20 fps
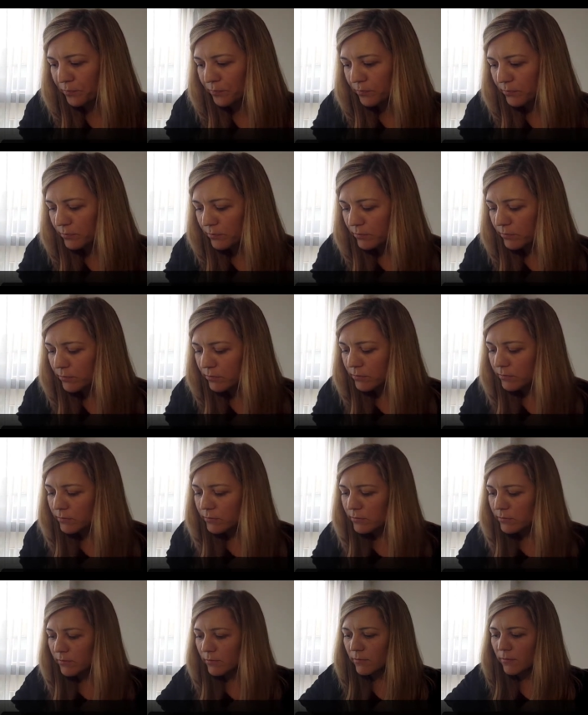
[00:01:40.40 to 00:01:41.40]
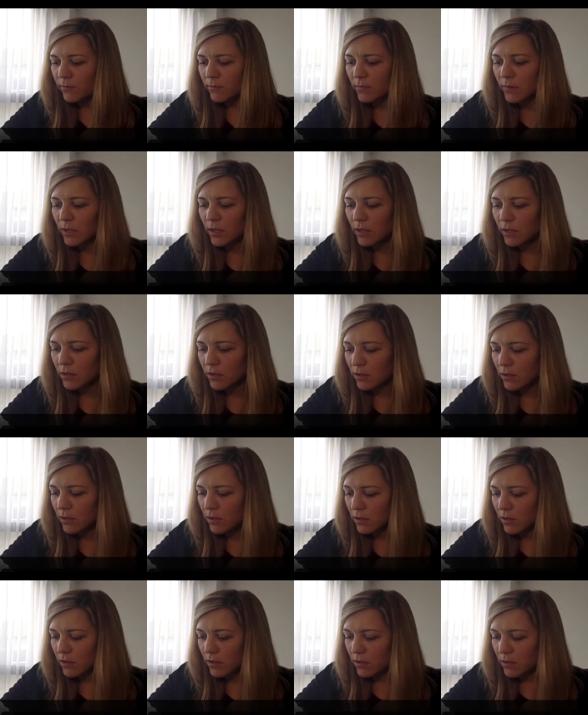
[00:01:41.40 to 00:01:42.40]

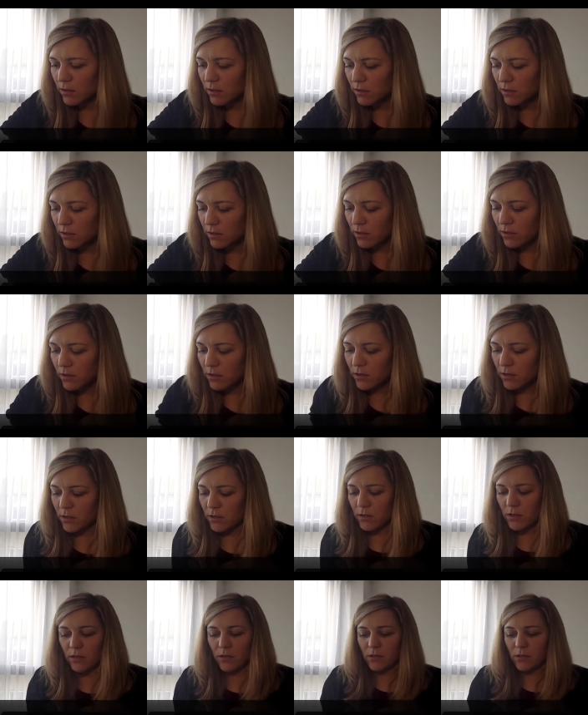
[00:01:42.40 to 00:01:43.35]
No one is speaking in this clip.